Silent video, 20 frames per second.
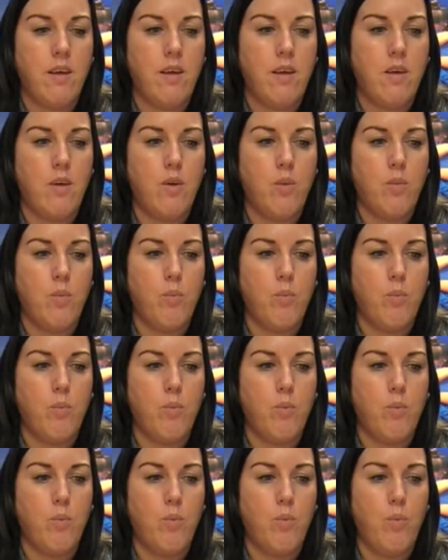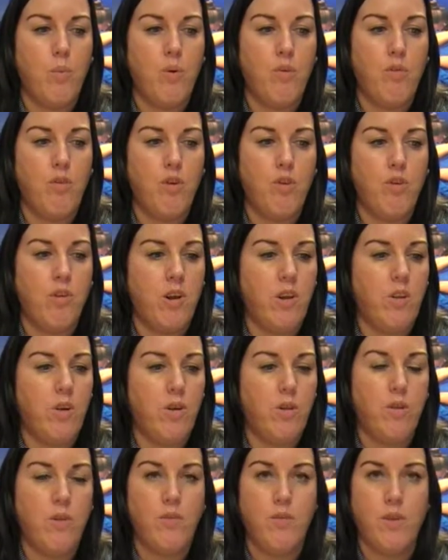you know, we've looked at a lot
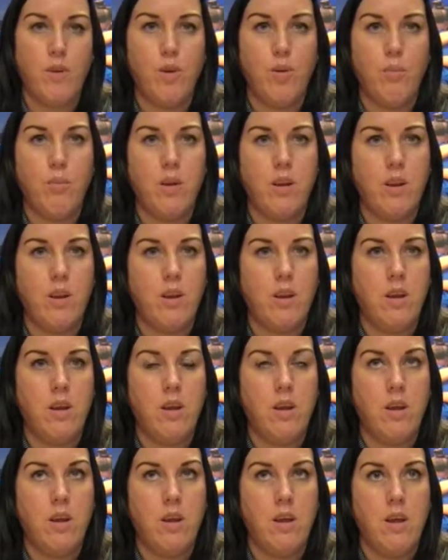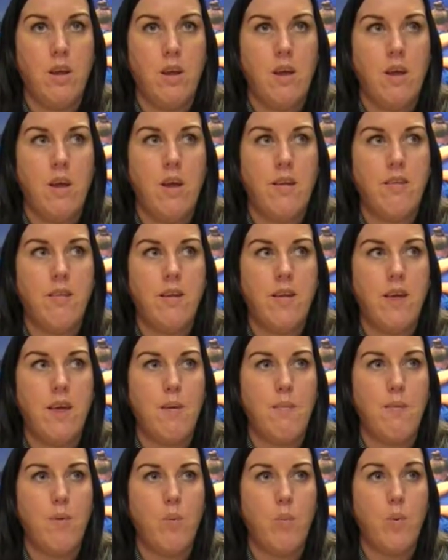of their film and it's a
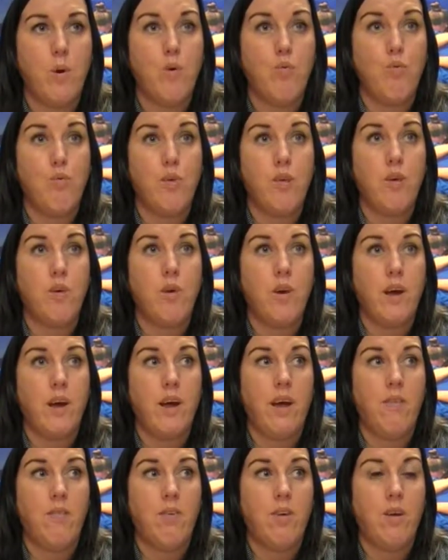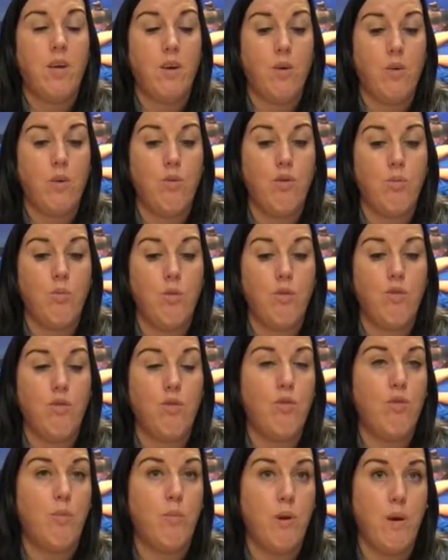game that we're really going to have to get
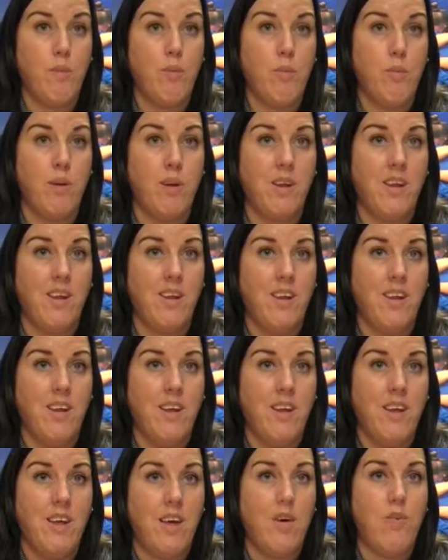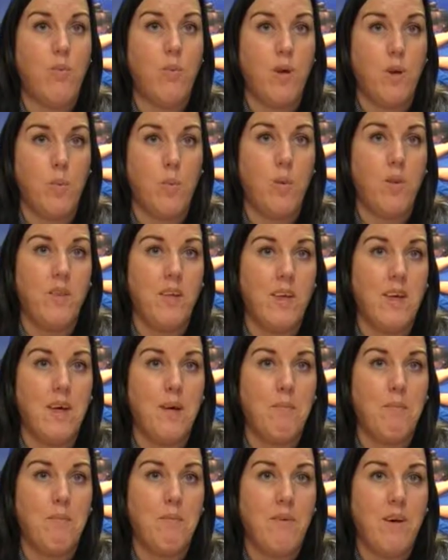contributions from everybody if we can win the
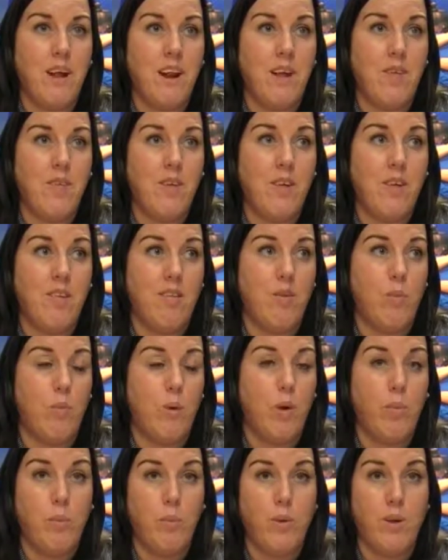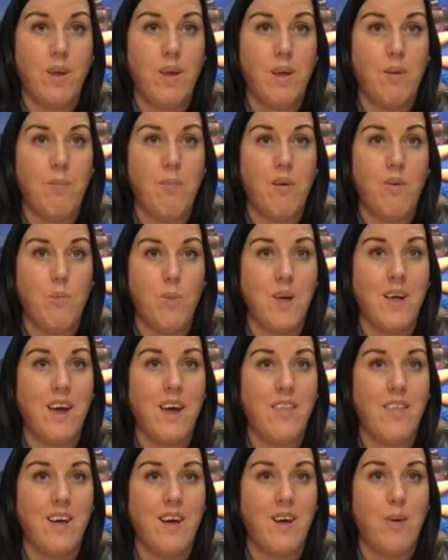game. And I think it's a winnable game if we
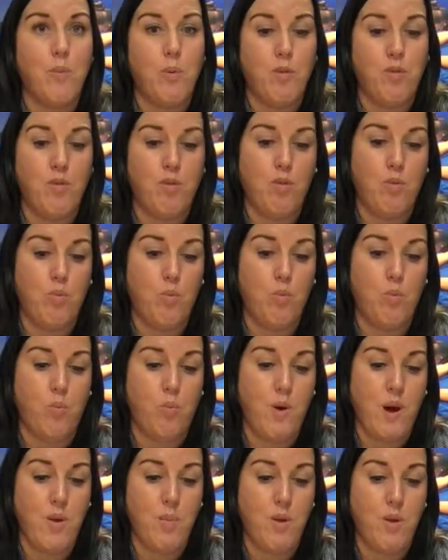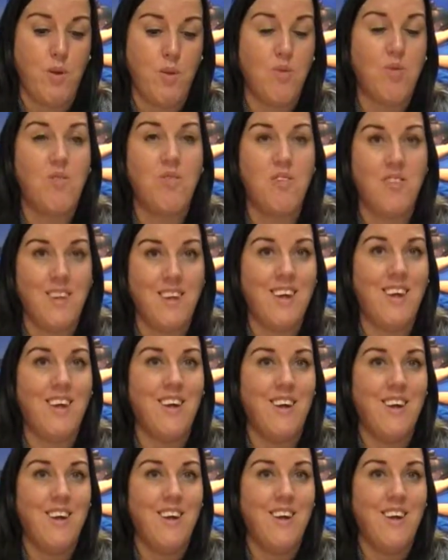get that, which is why we used today
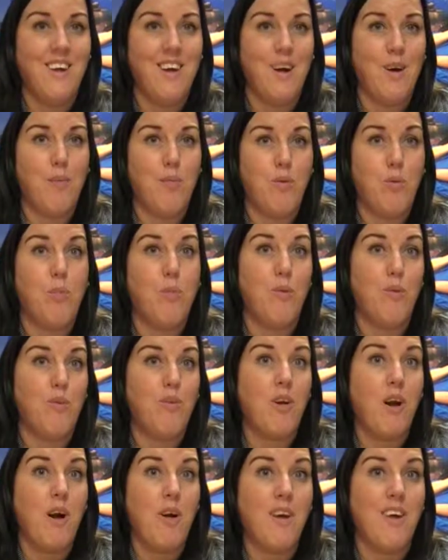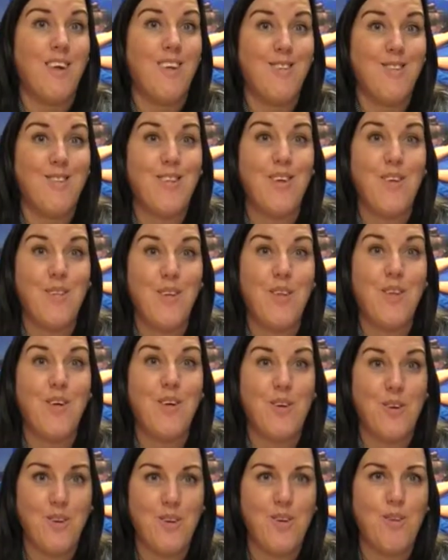to prove to our kids that they
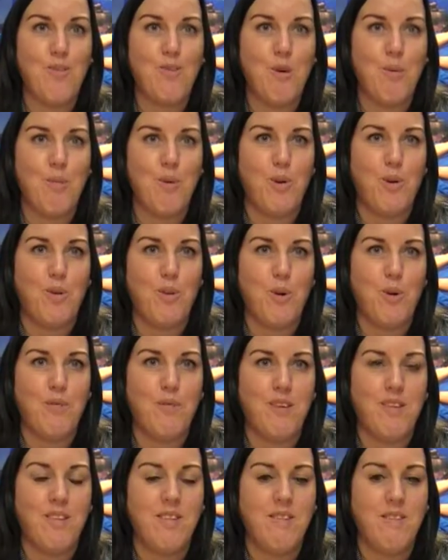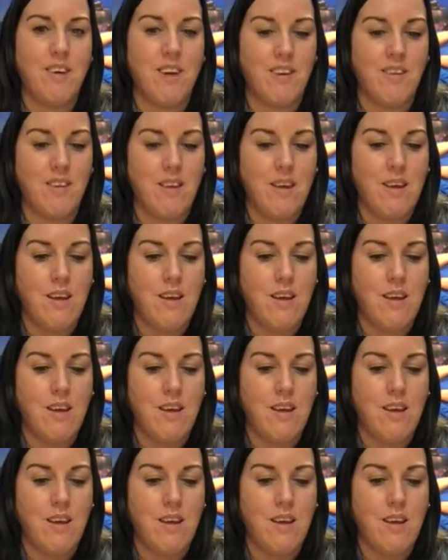could contribute on the offensive end.